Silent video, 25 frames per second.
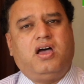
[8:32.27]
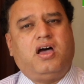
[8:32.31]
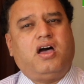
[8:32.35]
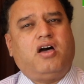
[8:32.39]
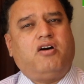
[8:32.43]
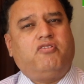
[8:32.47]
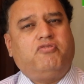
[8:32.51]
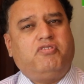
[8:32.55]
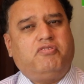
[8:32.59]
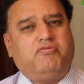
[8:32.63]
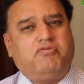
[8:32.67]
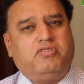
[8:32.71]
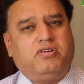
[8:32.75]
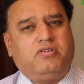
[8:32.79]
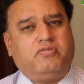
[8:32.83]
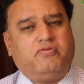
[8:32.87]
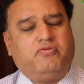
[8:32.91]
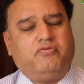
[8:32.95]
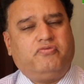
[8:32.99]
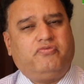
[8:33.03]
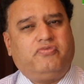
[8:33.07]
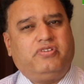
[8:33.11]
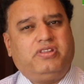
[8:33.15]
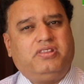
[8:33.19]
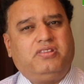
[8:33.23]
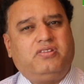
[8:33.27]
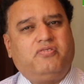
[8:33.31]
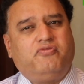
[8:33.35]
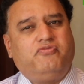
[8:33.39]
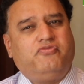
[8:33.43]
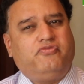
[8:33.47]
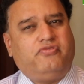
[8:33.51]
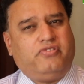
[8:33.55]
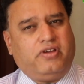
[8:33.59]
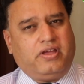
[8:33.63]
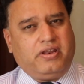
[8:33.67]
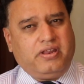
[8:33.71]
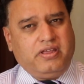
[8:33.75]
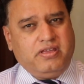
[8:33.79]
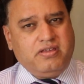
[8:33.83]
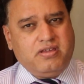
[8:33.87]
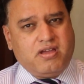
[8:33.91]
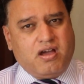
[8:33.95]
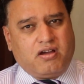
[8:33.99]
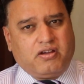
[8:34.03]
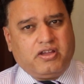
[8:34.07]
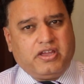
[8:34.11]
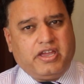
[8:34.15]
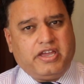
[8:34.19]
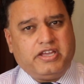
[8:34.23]
However, when the very
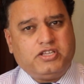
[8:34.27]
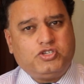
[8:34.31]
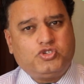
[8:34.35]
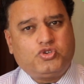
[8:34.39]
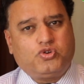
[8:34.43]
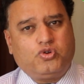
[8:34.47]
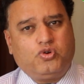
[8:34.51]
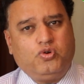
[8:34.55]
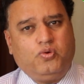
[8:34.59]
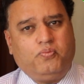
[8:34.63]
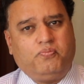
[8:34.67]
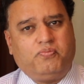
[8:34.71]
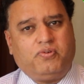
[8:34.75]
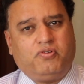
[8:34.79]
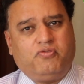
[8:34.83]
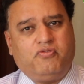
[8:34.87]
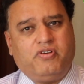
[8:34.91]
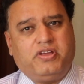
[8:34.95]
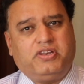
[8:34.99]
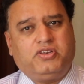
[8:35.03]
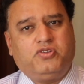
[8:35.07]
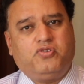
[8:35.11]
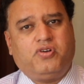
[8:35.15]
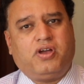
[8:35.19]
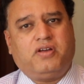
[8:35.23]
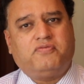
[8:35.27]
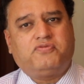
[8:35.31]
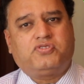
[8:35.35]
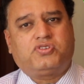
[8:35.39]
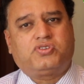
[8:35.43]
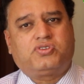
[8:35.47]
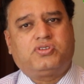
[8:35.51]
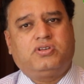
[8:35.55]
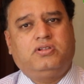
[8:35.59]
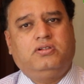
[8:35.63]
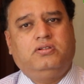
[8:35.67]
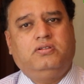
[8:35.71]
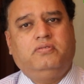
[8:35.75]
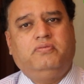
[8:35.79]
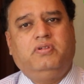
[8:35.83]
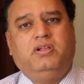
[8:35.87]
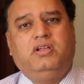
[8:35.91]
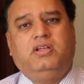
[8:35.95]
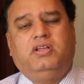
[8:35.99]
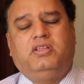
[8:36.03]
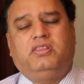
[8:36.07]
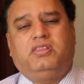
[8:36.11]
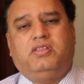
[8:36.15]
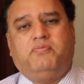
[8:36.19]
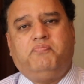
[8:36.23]
young age group, when you have still
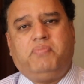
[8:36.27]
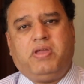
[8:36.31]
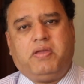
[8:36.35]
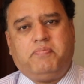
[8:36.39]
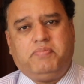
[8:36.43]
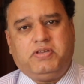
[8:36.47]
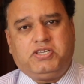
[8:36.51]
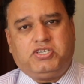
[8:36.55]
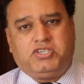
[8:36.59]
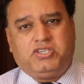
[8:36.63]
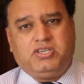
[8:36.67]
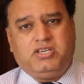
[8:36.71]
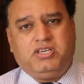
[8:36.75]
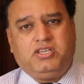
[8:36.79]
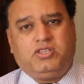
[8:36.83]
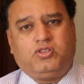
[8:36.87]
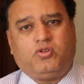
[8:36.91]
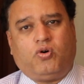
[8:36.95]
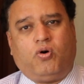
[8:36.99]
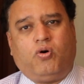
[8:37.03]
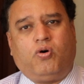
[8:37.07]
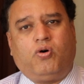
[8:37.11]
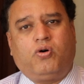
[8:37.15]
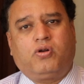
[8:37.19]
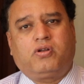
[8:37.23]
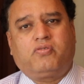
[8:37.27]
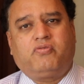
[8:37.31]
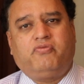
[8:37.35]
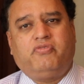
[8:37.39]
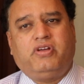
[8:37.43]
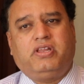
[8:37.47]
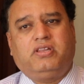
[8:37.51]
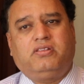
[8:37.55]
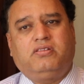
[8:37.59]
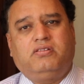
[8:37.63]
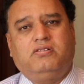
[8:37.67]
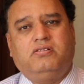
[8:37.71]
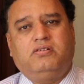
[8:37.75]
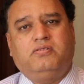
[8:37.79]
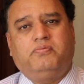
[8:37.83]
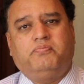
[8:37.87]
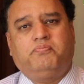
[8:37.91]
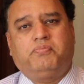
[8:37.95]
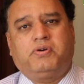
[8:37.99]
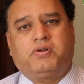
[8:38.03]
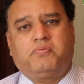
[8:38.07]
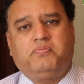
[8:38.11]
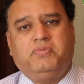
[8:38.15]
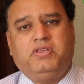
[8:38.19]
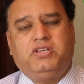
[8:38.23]
the baby teeth or when the
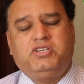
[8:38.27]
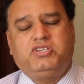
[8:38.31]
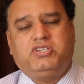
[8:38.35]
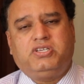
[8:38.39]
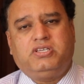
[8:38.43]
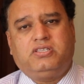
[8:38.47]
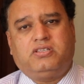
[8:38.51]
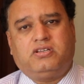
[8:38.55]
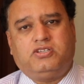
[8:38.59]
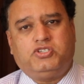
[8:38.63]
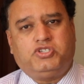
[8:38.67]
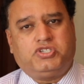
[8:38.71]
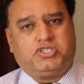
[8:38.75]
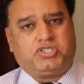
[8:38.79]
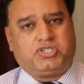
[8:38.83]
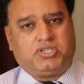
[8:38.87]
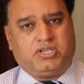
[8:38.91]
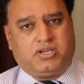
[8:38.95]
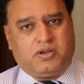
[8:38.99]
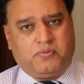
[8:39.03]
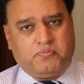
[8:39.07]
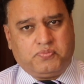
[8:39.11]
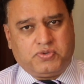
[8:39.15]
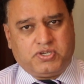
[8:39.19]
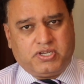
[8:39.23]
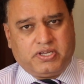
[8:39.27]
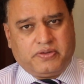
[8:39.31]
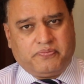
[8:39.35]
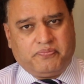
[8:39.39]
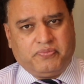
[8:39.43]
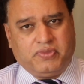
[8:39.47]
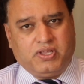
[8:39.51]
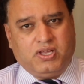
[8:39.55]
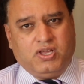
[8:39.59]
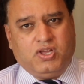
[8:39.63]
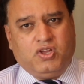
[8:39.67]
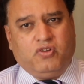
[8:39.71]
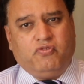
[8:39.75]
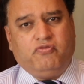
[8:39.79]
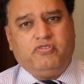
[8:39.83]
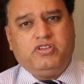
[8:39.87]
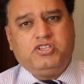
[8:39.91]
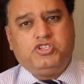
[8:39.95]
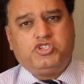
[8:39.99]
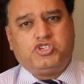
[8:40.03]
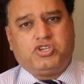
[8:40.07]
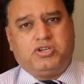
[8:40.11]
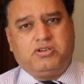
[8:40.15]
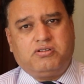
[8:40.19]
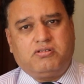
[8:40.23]
permanent teeth are just erupting, we
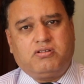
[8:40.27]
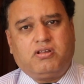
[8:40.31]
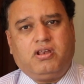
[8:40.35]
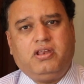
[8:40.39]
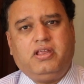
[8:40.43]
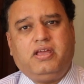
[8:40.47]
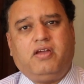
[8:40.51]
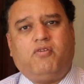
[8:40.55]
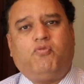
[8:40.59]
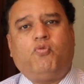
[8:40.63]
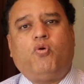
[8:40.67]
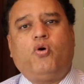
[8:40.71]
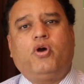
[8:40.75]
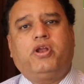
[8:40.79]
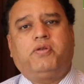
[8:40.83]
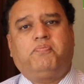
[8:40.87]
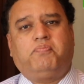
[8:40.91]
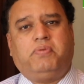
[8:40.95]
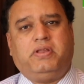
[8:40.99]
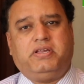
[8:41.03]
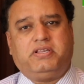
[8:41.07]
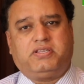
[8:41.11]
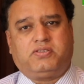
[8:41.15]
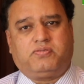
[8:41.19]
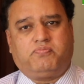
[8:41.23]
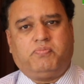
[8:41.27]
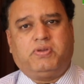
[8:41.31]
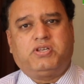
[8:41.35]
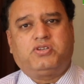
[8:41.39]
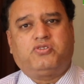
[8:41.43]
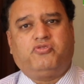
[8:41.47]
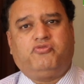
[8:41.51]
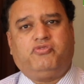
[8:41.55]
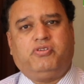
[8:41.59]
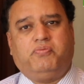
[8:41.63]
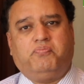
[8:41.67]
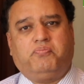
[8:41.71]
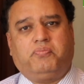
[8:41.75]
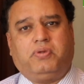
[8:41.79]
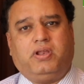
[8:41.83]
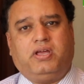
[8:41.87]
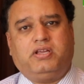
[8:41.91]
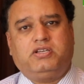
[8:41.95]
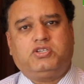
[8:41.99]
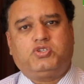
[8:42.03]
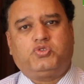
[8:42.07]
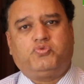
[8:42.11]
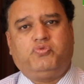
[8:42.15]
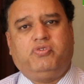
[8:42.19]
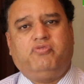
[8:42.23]
generally avoid placement of
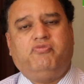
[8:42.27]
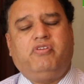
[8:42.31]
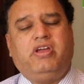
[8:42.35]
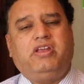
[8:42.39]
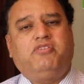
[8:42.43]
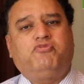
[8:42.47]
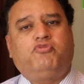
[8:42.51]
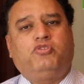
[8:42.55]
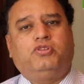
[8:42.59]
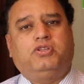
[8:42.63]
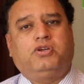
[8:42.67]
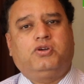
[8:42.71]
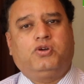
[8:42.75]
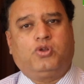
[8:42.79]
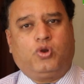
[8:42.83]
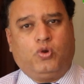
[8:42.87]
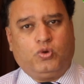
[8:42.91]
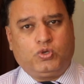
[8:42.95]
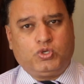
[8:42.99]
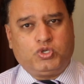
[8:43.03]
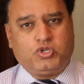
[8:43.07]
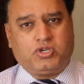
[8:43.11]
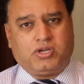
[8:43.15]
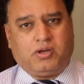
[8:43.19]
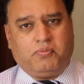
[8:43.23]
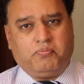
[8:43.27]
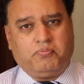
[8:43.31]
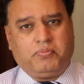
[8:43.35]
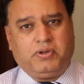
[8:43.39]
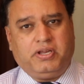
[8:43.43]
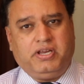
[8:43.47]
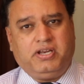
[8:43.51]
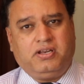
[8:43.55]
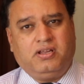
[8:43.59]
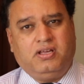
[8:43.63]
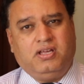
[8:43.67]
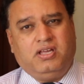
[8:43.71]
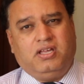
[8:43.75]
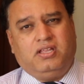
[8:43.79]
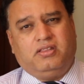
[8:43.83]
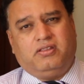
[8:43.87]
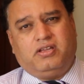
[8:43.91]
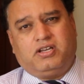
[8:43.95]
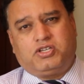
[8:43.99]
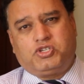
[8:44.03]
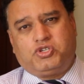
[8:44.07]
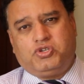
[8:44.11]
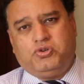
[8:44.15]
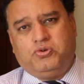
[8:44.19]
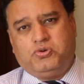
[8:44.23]
implants. We wait for the growth to complete.
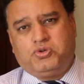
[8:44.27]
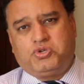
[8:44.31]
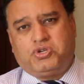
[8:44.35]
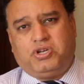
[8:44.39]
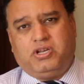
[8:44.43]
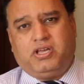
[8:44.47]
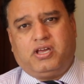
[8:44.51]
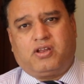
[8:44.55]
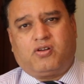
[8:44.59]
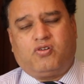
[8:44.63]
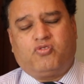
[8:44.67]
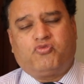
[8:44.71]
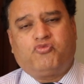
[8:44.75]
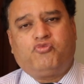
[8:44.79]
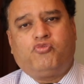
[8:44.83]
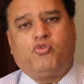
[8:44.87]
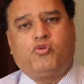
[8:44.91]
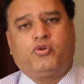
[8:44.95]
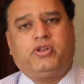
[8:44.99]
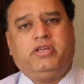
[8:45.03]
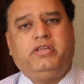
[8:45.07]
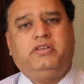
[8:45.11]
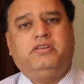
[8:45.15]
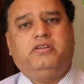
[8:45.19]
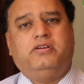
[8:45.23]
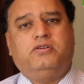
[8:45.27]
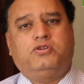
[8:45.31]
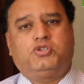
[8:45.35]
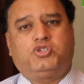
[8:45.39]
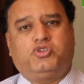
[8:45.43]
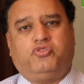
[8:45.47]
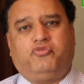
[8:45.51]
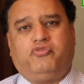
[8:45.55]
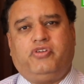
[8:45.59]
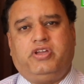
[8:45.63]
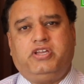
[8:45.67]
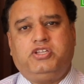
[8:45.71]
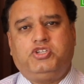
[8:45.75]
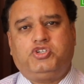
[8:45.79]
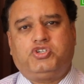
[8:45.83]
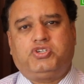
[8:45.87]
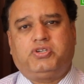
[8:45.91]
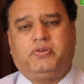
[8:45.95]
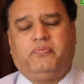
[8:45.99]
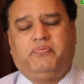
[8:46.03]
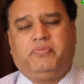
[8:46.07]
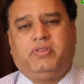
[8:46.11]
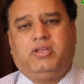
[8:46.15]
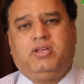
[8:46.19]
That's usually around 14 years of age.